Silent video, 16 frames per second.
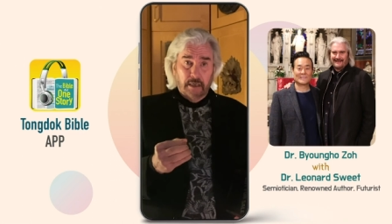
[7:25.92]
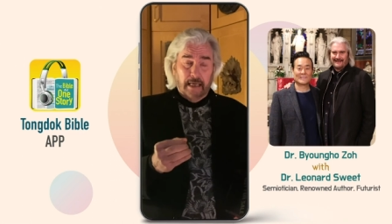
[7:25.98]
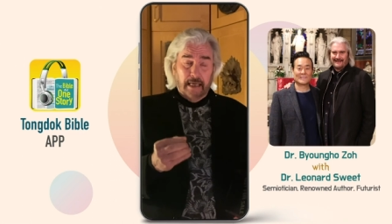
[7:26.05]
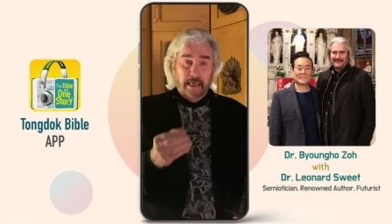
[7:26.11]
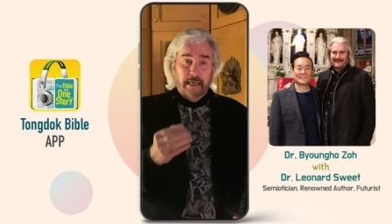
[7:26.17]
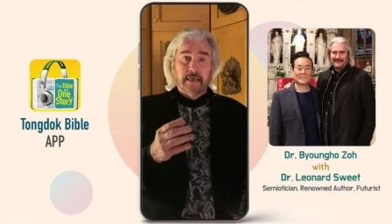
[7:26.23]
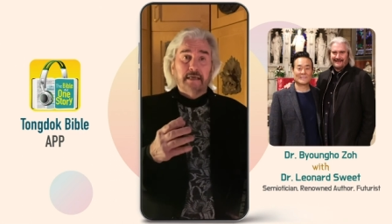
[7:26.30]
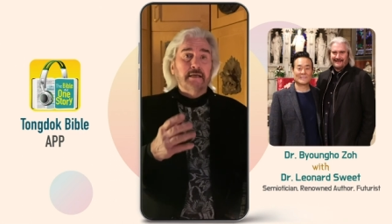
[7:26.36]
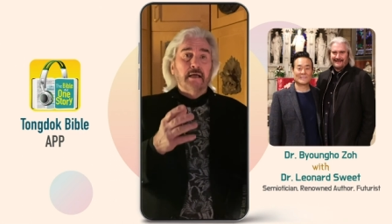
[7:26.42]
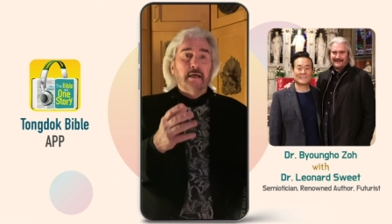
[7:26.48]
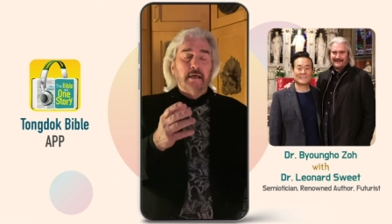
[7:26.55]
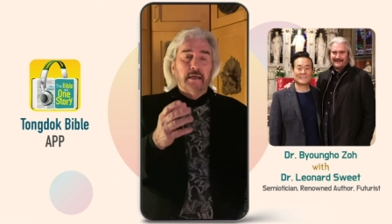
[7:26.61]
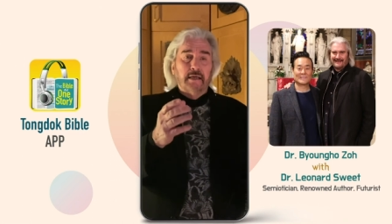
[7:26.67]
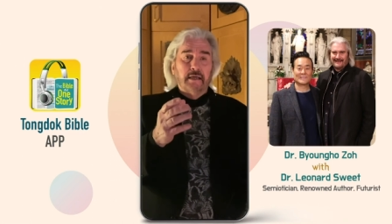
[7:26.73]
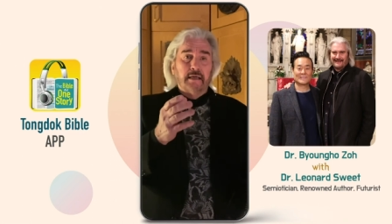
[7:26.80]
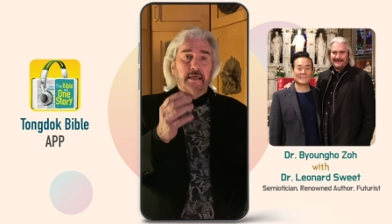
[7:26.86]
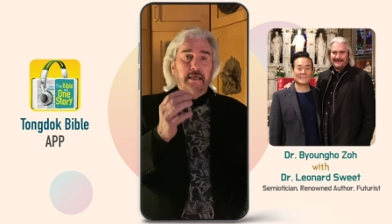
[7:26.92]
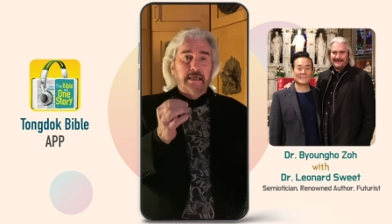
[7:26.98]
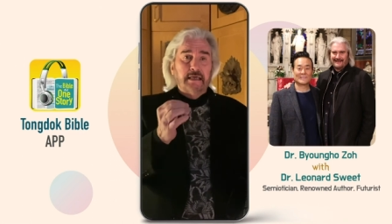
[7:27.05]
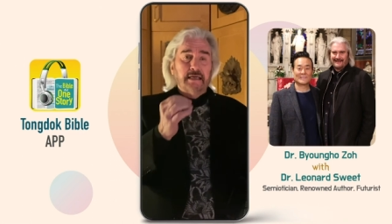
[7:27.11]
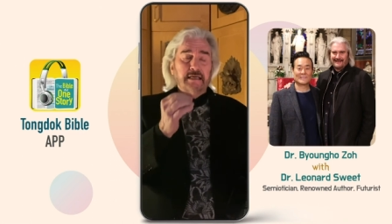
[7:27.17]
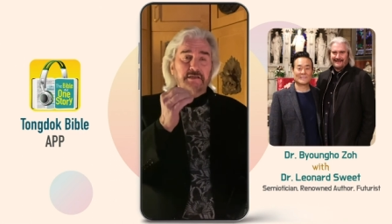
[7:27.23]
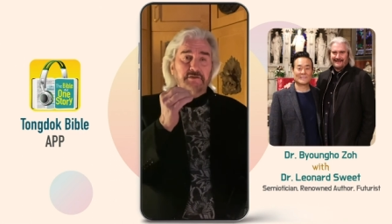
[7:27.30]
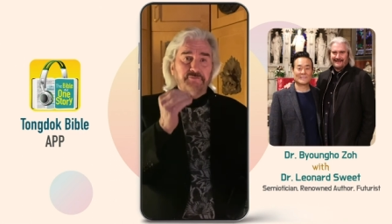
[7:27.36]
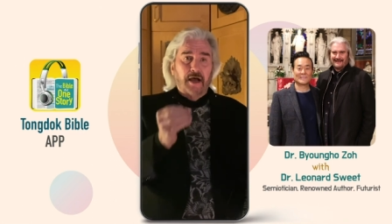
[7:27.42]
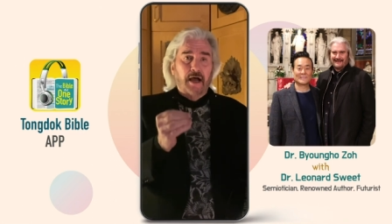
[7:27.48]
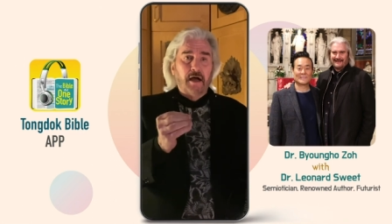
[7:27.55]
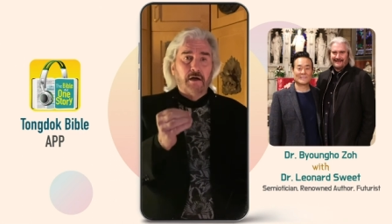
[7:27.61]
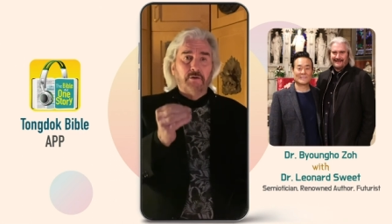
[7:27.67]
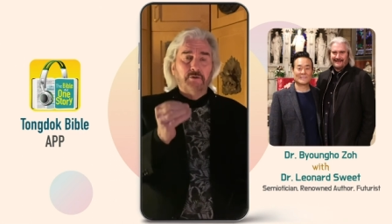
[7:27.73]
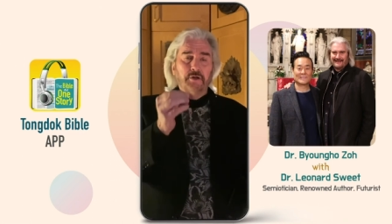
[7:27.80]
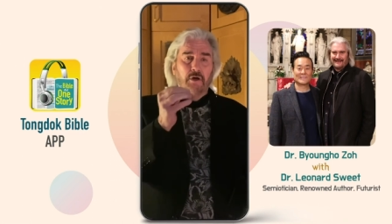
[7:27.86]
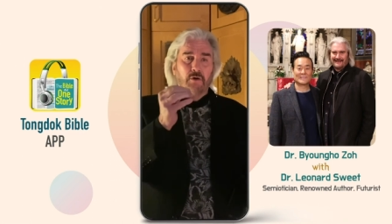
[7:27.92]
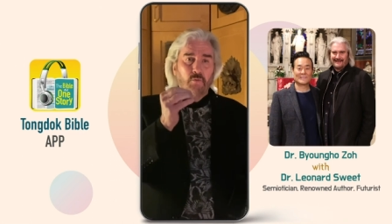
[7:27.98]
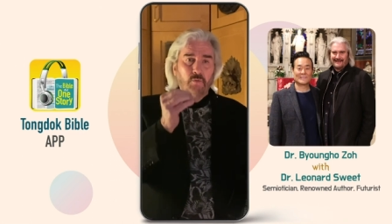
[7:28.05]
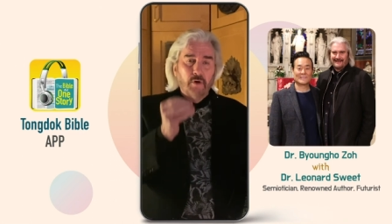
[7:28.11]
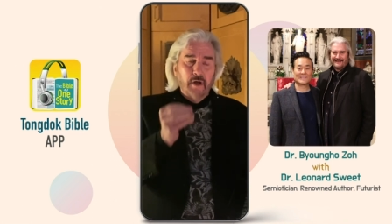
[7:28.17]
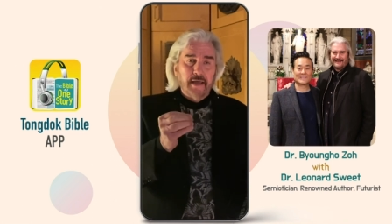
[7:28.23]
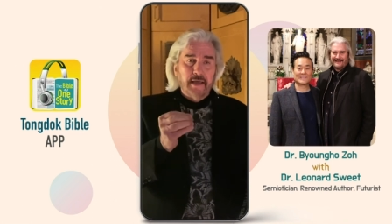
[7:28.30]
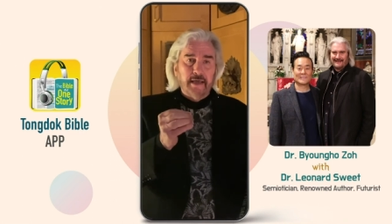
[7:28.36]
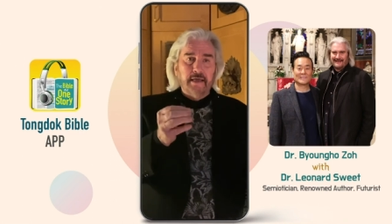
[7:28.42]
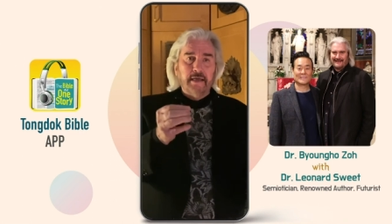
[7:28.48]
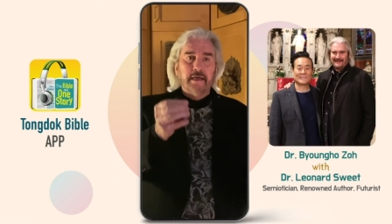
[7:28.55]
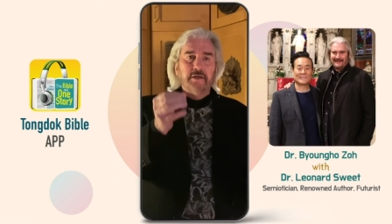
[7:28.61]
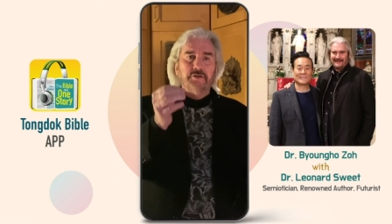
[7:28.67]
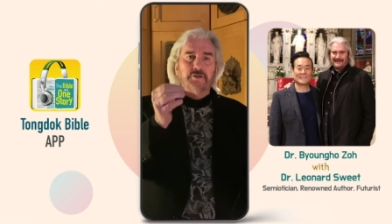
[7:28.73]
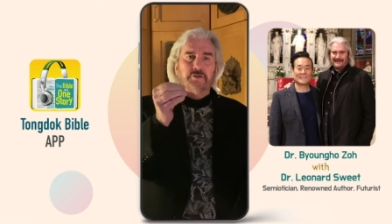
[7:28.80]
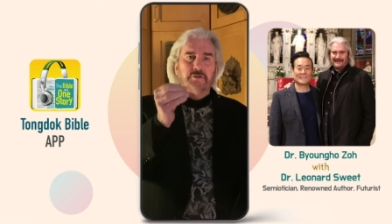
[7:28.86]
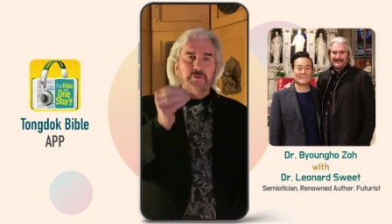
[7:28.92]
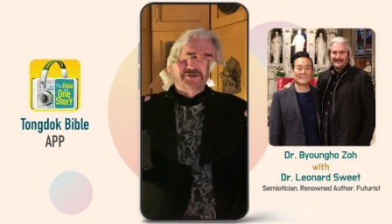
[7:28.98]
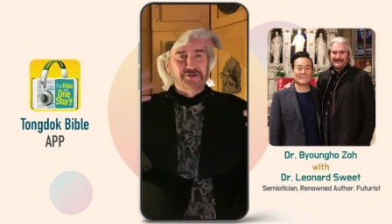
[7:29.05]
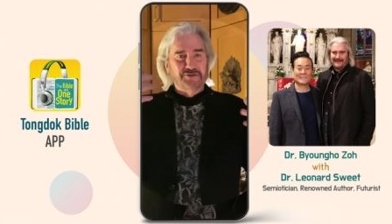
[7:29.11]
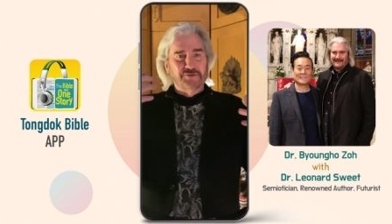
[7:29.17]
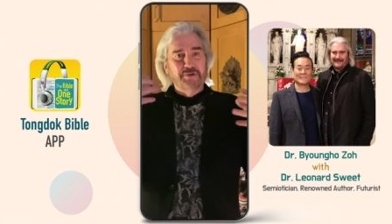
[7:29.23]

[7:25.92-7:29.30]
And he has found a way to do this.